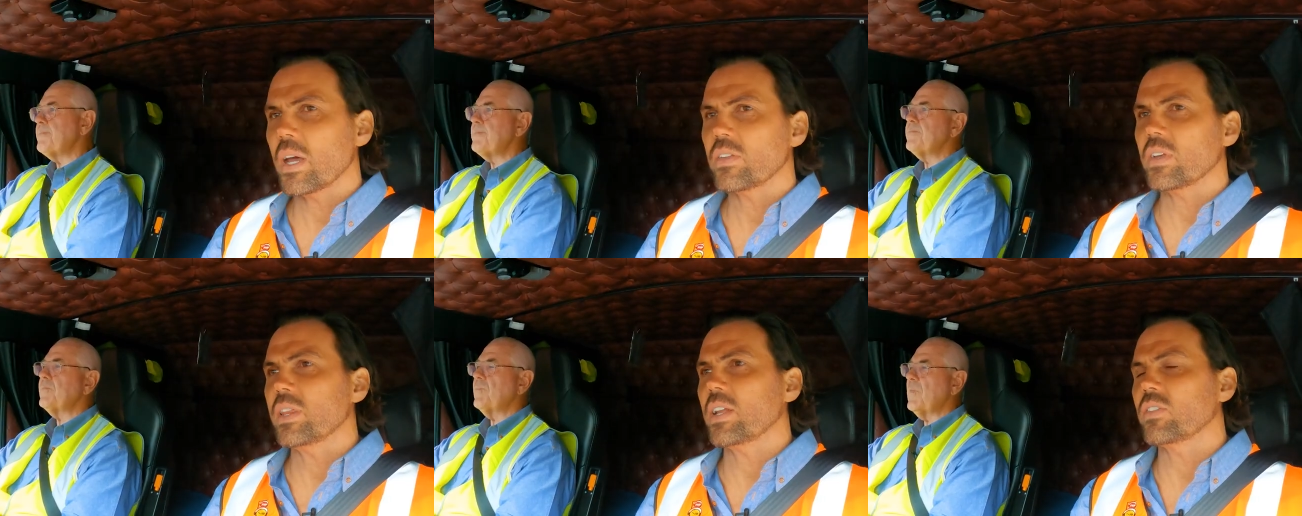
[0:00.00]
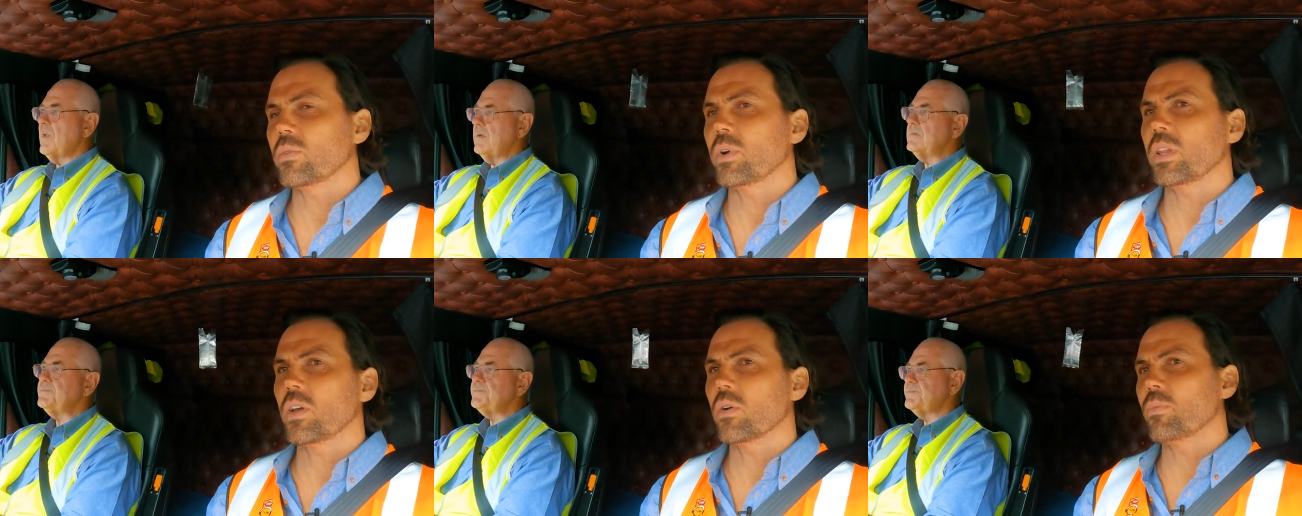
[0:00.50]
Speaker 1: and that's a
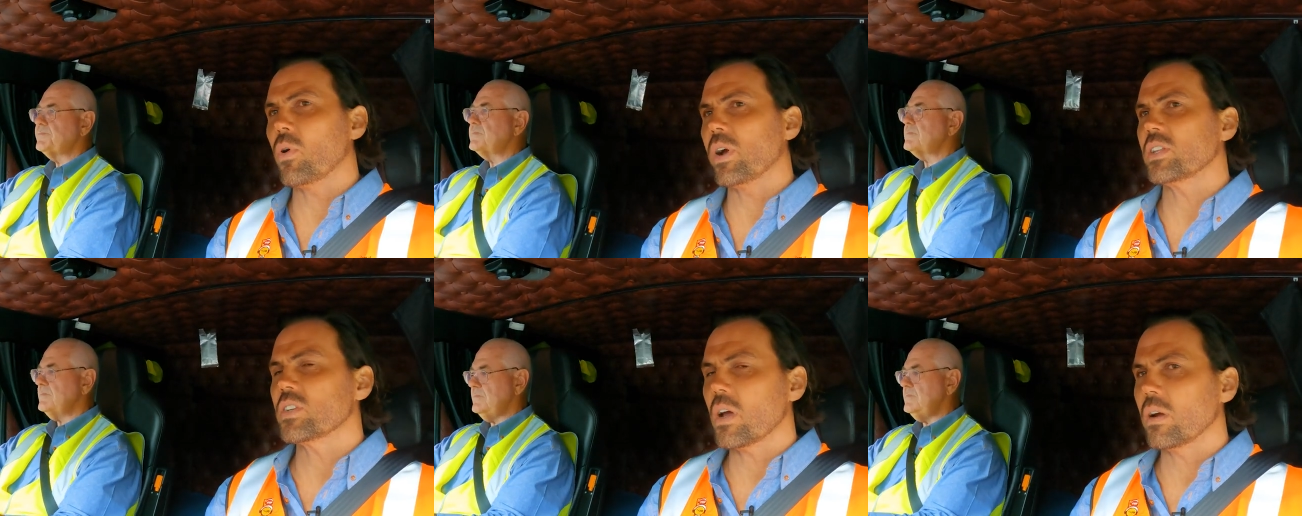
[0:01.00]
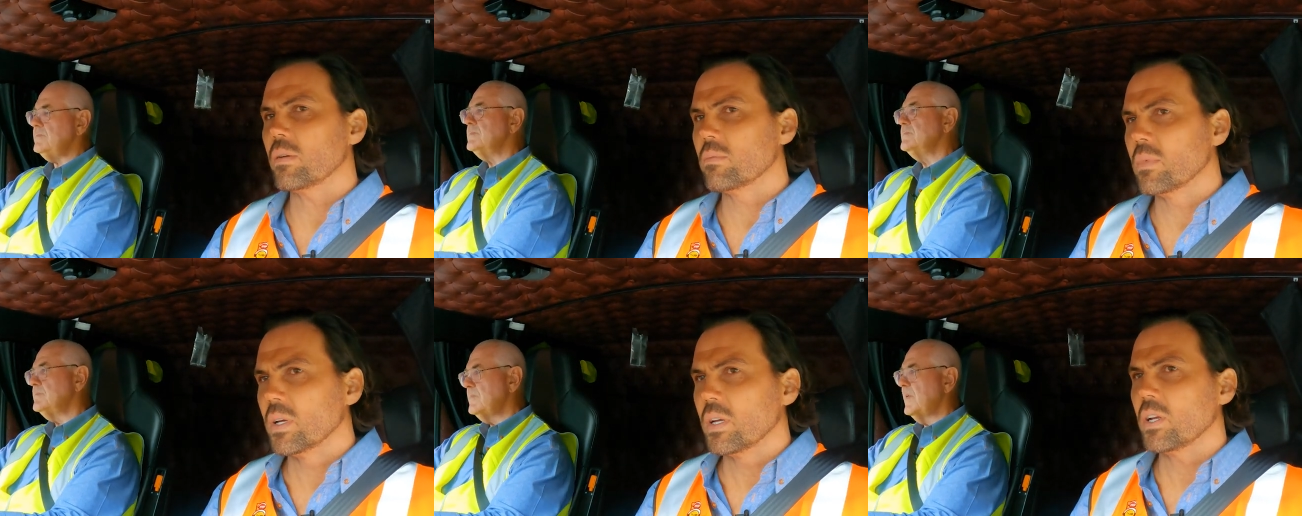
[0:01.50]
really good point. So, you
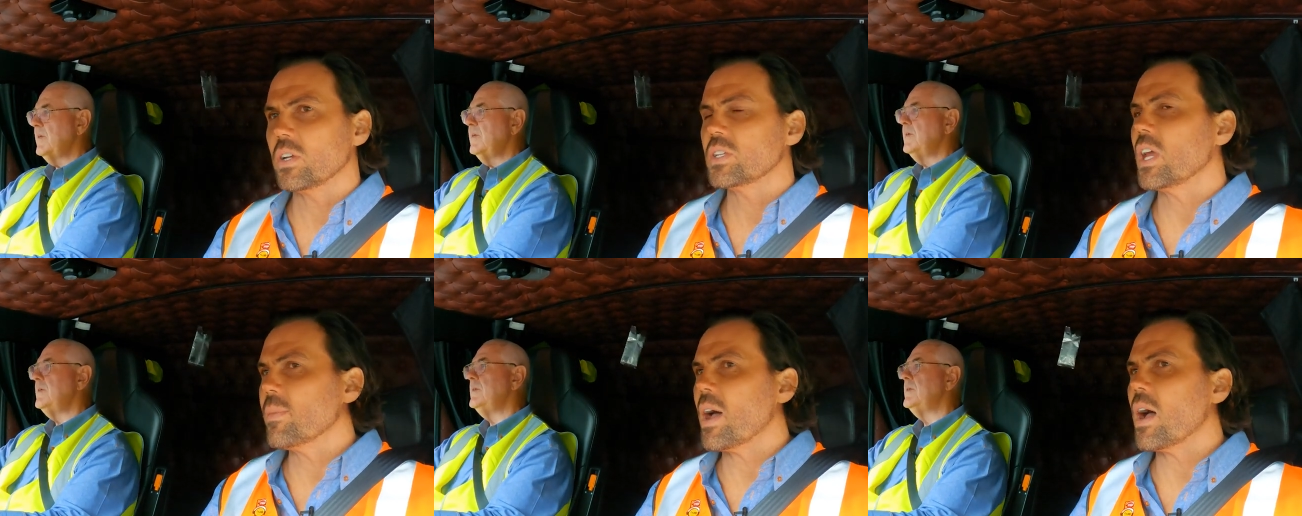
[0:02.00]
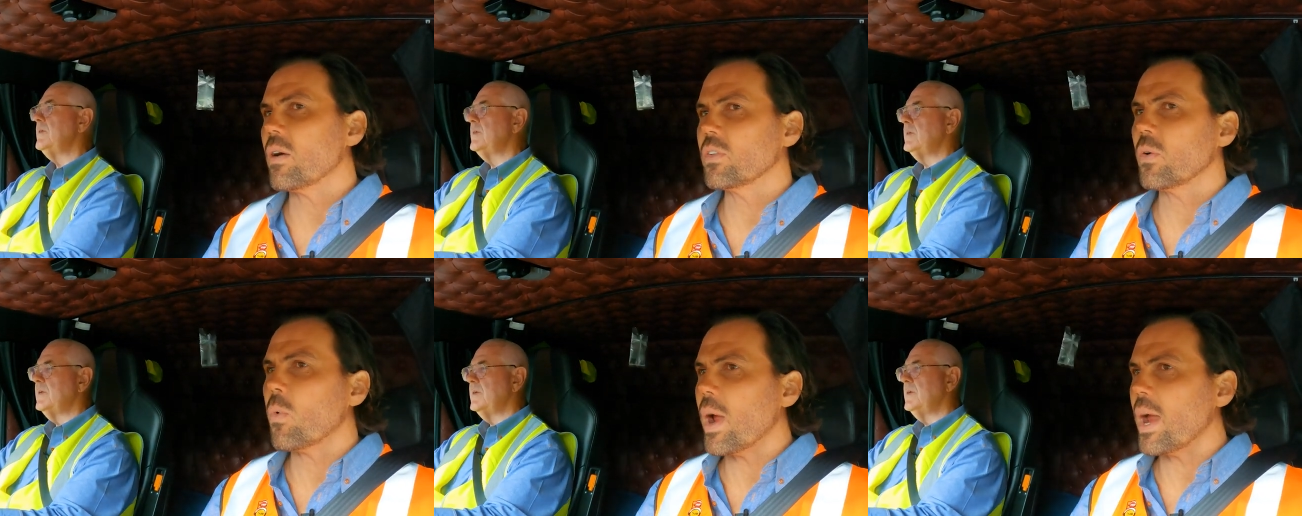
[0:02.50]
know, TMR is
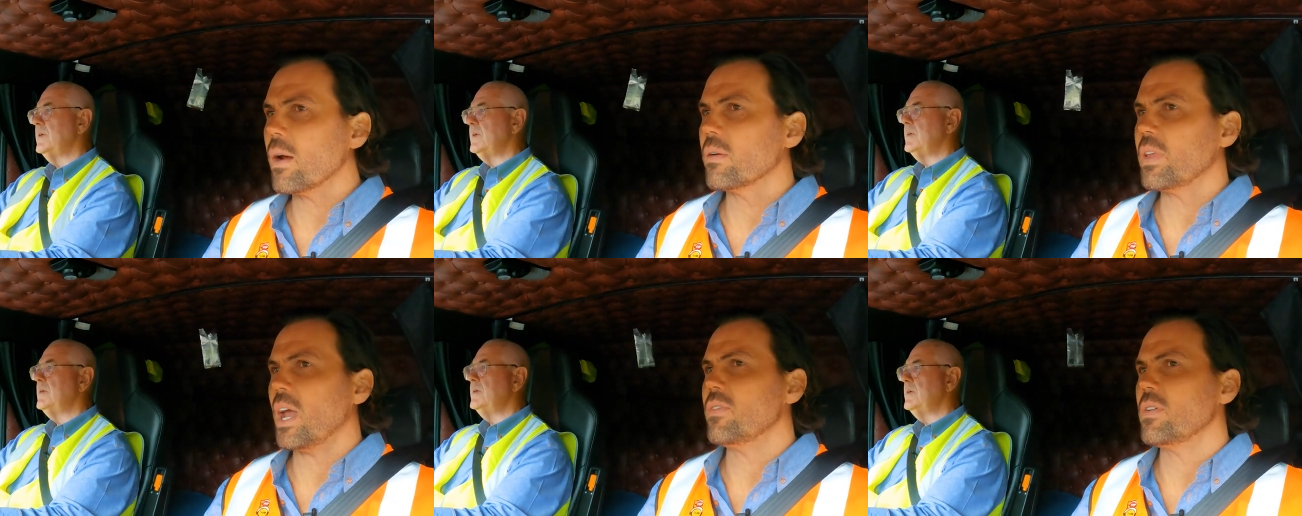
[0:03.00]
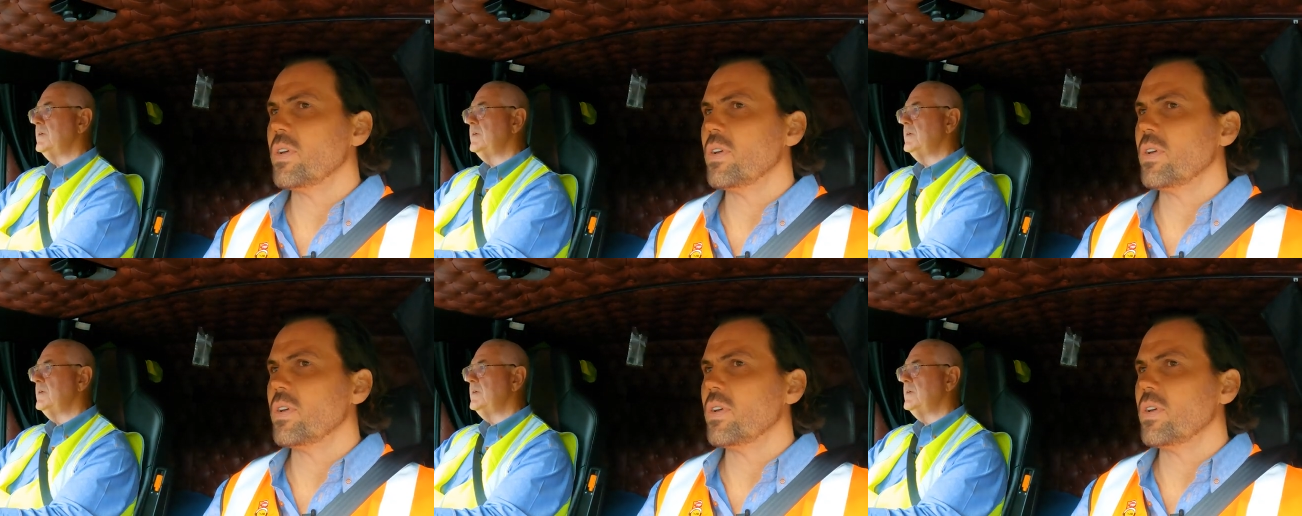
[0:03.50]
aware of the heavy